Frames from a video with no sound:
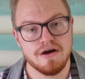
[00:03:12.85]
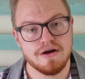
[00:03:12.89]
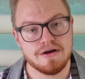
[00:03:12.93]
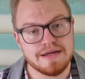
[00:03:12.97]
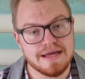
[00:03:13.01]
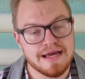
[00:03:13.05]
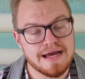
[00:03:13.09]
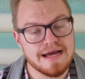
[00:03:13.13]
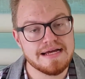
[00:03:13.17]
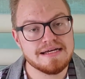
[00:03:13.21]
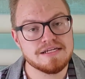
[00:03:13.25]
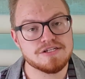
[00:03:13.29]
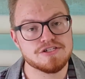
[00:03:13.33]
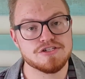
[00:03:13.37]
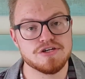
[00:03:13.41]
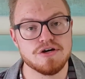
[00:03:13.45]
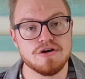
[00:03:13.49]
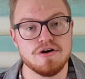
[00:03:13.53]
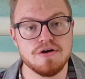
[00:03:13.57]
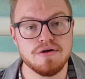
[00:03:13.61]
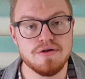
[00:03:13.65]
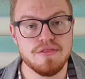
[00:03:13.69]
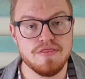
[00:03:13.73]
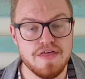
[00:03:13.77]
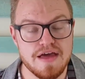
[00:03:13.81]
Okay,
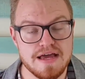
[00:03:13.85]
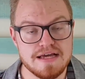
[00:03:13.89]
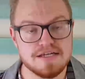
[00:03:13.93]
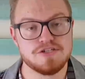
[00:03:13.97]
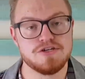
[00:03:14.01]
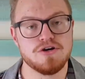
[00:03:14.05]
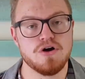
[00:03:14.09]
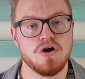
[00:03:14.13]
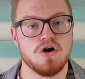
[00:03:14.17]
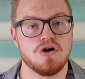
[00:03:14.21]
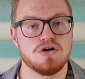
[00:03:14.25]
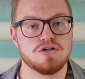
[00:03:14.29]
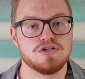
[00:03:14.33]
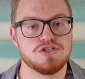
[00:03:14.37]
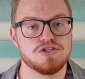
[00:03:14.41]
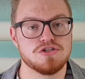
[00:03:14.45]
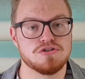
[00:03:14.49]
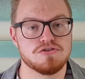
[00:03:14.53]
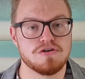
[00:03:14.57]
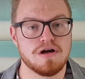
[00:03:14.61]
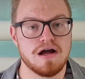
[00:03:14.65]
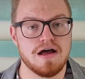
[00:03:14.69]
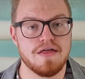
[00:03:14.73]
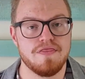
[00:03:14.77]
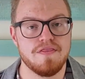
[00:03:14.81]
so there's your
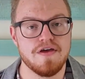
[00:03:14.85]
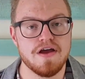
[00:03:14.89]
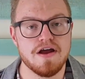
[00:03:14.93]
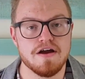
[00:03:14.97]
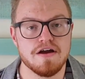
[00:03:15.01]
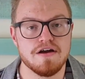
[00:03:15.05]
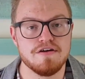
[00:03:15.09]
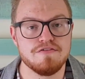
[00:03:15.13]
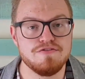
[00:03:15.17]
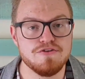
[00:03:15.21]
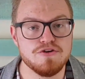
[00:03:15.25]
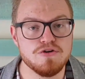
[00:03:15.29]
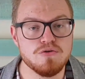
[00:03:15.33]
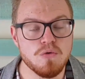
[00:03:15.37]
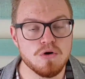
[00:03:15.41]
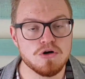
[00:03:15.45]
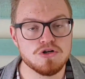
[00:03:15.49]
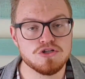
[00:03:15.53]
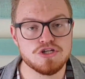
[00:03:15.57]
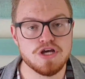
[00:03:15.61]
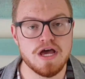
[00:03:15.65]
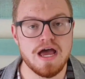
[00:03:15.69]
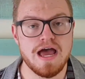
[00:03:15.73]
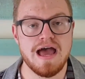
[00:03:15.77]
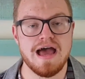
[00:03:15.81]
answer right there. If you
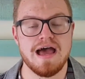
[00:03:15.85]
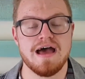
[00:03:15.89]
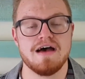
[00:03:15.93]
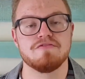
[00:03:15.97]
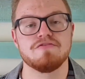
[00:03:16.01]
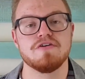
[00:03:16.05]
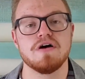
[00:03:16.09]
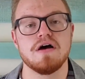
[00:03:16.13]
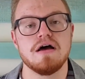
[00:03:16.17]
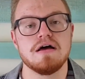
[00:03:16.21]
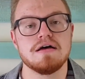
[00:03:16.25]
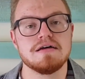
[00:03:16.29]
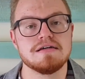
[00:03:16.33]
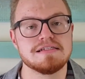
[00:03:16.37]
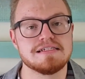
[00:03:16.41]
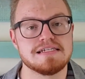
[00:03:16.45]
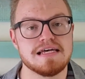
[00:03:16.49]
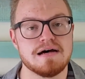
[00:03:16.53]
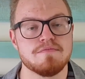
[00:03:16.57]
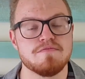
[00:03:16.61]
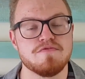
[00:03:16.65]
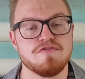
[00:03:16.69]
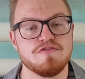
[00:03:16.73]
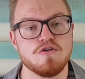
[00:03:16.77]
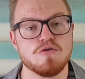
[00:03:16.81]
want to have
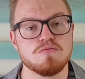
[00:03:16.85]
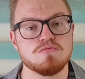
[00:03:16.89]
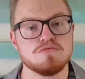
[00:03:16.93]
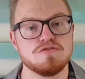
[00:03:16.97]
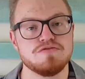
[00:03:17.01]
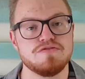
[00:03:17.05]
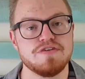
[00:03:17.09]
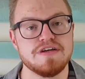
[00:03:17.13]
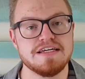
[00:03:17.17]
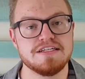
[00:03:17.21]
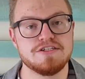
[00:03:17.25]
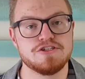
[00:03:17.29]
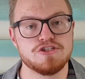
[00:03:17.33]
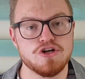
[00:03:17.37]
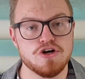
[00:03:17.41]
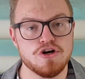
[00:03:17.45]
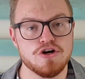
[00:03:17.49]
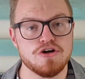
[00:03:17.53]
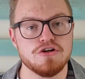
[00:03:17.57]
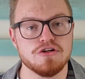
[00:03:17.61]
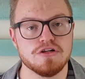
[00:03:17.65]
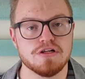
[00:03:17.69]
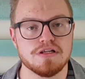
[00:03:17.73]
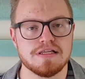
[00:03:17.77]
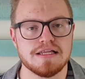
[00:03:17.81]
some form of
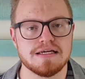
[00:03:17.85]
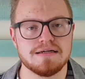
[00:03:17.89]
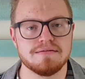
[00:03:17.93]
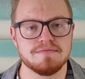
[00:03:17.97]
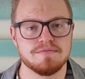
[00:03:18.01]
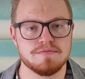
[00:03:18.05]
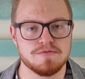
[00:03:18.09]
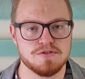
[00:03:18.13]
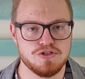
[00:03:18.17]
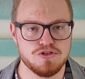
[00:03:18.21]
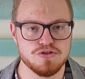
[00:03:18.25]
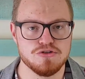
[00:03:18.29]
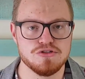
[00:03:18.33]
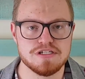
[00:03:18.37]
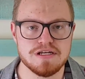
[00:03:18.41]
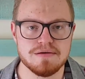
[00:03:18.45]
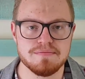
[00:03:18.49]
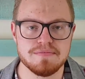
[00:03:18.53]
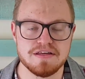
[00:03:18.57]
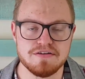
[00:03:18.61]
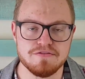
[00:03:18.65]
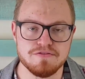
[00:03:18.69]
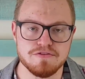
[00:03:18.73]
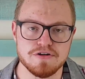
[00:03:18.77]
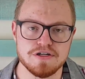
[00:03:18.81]
eternal, but do
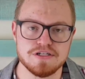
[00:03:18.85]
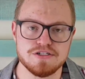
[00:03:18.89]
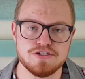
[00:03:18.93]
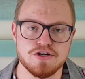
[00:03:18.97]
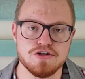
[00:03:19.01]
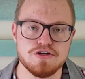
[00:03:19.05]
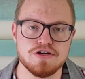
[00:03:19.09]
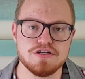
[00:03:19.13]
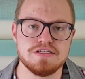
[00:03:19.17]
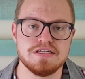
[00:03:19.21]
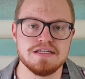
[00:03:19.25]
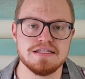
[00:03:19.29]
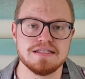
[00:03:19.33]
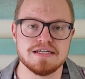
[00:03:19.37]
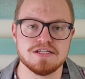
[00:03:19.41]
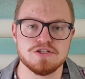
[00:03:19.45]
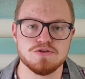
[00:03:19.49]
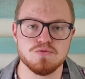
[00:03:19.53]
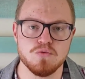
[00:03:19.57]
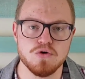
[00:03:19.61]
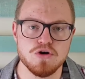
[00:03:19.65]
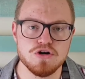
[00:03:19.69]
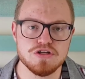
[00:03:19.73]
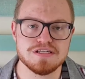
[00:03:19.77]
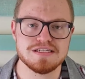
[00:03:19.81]
something for eternity
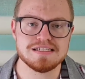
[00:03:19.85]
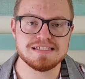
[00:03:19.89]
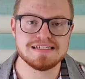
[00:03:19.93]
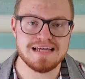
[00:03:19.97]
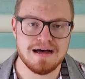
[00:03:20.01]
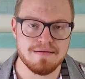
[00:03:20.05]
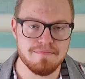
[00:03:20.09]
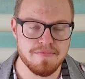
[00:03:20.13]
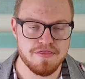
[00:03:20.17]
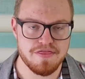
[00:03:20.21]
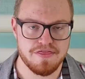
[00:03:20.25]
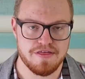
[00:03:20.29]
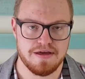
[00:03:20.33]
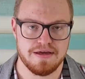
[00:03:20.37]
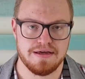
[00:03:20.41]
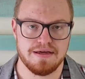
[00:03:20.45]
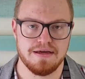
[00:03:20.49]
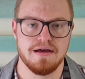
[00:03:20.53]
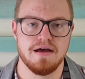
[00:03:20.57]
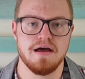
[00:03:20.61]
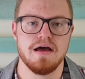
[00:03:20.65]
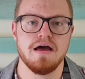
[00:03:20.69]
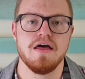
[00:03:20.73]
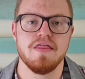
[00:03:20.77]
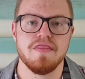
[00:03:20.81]
that's worth
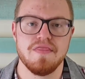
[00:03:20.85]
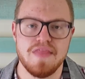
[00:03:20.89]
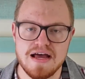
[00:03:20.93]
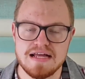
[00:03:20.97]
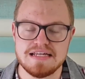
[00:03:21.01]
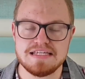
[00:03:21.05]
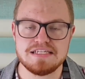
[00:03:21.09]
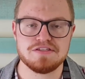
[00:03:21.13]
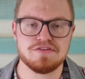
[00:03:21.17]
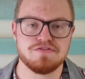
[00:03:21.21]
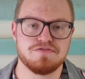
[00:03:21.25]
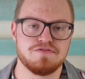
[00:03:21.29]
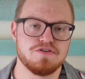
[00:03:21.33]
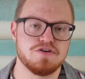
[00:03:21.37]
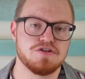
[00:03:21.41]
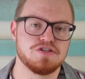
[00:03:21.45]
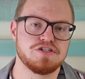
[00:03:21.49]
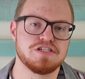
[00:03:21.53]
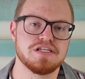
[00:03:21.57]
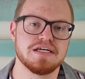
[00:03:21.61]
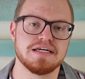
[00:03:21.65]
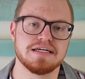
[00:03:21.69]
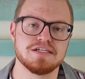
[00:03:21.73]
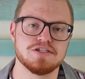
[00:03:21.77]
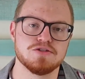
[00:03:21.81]
something, that's the
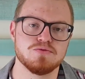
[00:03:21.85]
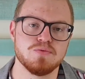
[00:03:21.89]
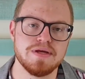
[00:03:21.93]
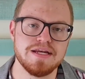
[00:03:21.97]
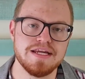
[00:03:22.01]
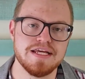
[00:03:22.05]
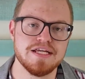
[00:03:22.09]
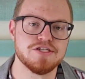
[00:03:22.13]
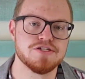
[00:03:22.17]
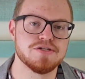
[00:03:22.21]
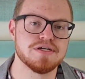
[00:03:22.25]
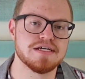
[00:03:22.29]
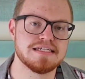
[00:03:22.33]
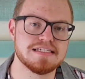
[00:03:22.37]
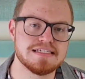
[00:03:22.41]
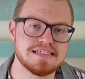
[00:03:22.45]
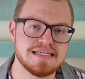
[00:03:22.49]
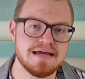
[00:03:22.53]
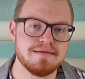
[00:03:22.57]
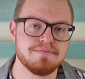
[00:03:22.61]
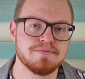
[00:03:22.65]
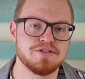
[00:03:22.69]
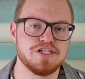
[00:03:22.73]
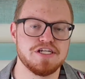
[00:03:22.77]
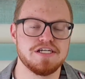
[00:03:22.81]
first thing is we need to
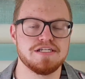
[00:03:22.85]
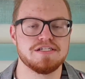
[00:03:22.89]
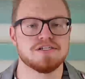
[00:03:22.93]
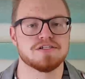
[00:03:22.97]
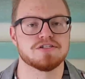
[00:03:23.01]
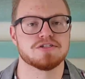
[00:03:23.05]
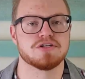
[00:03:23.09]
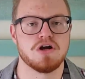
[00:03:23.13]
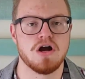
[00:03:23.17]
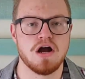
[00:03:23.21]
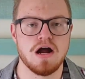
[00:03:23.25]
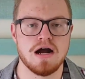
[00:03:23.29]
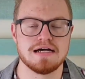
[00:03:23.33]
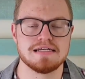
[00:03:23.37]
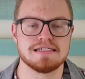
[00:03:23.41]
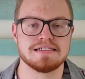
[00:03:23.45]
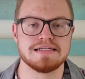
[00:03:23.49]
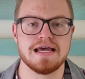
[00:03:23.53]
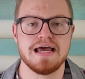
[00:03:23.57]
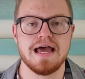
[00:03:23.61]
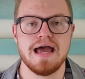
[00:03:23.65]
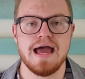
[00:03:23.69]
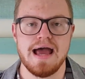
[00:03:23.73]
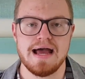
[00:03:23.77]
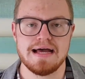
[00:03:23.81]
accept Jesus
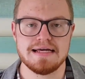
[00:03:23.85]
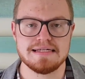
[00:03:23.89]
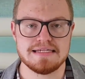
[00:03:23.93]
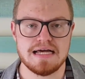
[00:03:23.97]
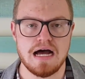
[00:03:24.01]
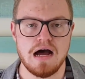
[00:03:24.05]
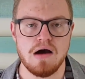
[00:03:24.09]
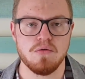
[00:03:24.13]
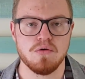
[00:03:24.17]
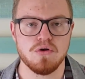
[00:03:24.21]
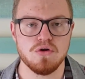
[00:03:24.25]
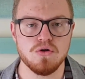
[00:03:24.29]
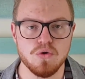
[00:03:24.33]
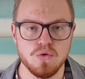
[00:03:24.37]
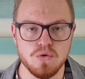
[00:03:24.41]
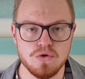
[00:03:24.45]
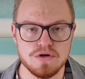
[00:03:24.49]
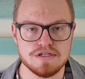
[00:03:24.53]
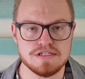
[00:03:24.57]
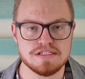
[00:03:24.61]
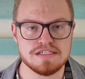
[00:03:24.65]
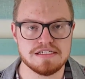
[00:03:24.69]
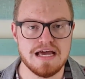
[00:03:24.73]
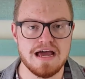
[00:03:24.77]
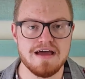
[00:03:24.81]
Christ as our
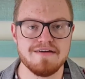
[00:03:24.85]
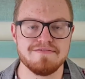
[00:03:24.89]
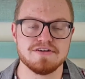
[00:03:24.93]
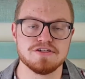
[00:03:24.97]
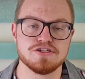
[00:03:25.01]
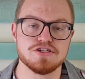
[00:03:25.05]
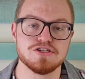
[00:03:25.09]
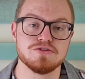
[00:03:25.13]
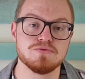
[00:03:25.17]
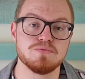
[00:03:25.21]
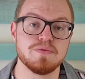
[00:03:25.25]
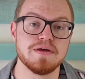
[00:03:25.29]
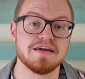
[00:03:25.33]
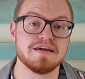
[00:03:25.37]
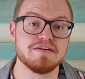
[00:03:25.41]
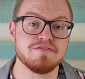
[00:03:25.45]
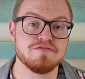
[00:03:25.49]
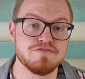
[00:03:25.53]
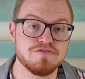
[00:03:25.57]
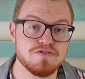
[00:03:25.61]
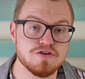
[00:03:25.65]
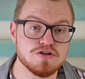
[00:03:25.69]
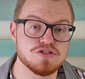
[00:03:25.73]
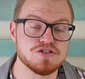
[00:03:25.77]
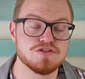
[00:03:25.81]
Lord and Savior so that we
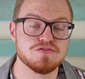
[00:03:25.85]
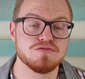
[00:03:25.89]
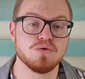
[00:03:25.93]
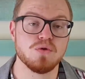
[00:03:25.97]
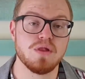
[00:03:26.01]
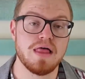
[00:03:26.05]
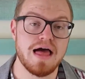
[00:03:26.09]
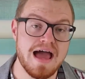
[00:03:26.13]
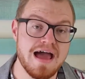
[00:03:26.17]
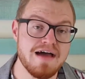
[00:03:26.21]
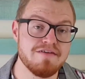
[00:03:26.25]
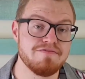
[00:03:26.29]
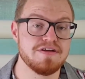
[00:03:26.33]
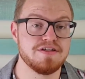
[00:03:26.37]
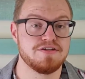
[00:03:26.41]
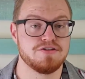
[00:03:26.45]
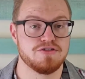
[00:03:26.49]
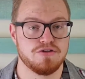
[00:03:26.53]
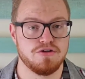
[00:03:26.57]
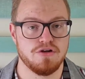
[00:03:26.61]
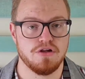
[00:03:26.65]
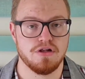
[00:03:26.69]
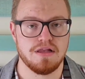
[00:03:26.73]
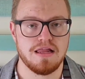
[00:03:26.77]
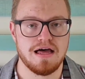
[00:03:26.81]
can first of all have
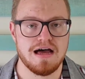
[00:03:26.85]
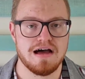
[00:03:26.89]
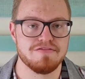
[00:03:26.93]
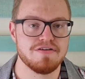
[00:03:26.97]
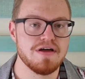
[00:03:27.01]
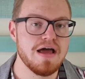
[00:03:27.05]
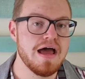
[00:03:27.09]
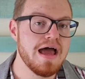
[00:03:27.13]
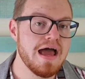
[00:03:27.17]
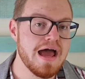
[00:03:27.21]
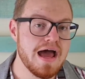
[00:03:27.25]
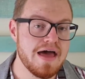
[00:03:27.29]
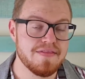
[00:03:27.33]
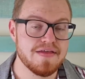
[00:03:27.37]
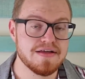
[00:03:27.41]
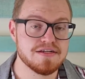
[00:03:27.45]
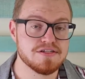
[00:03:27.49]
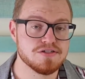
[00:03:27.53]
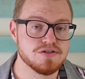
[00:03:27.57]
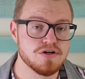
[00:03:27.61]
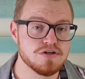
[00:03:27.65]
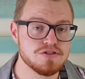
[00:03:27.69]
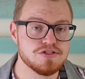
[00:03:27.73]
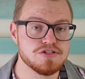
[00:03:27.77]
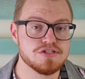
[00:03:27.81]
eternal life. And
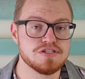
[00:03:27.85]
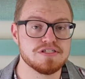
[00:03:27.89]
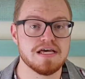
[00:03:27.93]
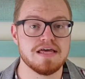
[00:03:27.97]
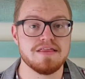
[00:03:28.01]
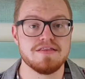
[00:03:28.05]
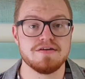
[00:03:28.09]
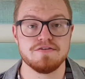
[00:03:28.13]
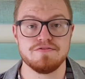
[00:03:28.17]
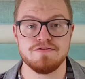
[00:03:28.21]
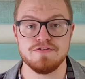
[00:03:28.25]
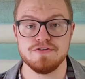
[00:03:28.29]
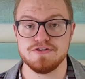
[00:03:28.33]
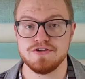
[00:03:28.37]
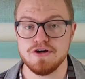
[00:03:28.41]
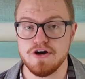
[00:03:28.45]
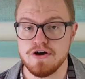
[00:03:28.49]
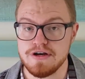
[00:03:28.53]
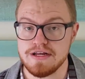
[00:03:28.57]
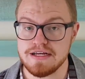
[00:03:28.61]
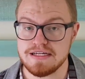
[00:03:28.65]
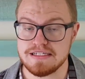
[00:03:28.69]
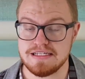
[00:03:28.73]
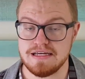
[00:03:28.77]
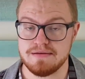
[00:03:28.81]
that's not to say that if you
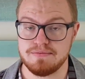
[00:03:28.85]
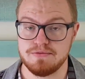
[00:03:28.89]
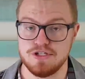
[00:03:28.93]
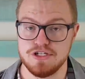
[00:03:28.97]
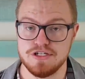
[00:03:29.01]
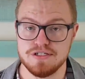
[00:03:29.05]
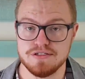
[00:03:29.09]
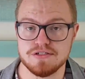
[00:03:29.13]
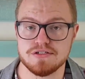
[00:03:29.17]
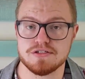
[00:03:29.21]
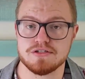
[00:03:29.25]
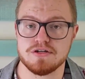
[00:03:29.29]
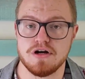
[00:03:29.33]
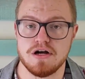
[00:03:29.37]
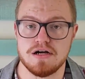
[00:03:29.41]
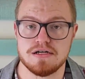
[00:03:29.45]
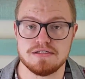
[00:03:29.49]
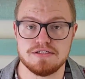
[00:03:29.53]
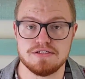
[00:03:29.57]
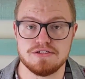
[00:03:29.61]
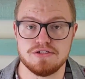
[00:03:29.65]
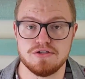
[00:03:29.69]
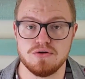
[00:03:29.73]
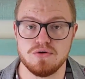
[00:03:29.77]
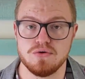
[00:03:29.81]
don't accept Jesus
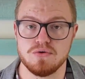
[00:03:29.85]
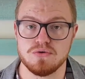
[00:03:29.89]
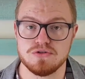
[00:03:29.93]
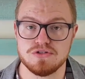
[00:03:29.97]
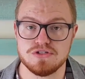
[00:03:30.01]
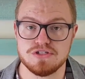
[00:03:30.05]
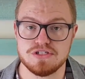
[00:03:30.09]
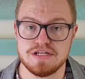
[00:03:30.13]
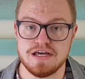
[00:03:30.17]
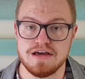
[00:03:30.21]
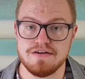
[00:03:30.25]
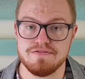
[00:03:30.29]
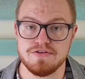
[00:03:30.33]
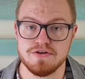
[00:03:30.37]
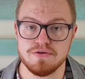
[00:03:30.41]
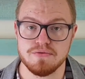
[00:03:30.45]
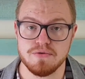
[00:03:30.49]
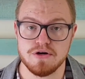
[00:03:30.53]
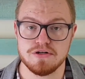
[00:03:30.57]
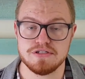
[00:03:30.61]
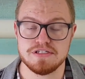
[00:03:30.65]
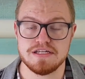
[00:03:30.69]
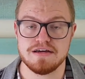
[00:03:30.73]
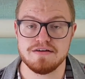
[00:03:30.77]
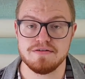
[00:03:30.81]
Christ as your Lord and Savior,
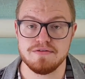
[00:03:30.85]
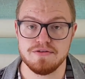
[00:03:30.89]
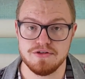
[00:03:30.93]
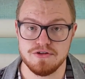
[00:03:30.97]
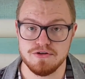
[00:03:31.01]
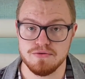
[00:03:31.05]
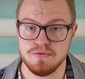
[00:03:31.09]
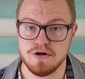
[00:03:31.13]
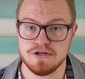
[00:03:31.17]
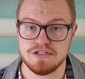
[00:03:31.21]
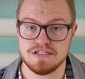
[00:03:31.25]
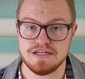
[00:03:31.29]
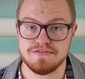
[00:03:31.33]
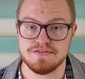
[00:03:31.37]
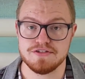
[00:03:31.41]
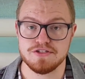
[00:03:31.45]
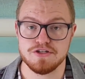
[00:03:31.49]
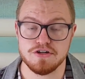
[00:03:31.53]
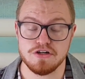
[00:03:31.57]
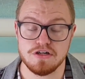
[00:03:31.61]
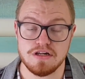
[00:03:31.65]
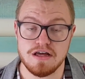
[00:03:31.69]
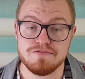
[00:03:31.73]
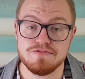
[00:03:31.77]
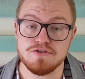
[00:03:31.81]
you won't have, you won't have
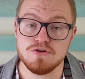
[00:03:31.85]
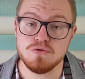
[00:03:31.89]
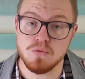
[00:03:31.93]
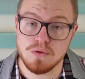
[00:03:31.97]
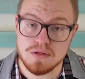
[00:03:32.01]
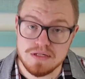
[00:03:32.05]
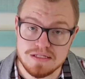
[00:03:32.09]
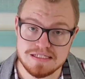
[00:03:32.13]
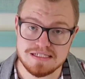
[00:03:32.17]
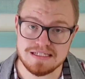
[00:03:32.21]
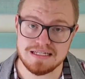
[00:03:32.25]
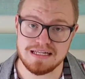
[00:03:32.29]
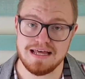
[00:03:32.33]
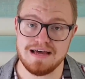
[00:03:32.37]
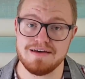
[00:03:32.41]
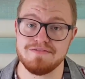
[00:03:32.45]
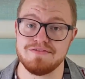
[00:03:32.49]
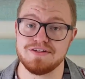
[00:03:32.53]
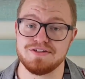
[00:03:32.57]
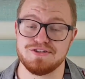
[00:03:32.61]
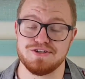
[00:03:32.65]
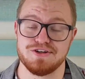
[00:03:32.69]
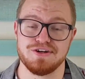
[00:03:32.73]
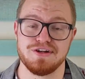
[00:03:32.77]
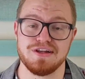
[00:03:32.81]
eternal life. You will still
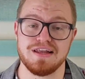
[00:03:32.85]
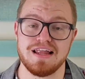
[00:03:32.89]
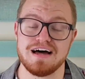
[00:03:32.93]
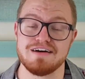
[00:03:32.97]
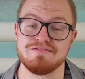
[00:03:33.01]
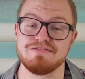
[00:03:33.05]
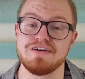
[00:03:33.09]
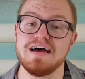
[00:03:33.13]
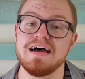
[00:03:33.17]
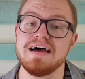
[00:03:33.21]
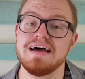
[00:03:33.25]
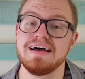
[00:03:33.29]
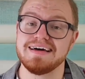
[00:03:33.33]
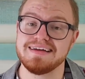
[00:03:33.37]
have eternal life.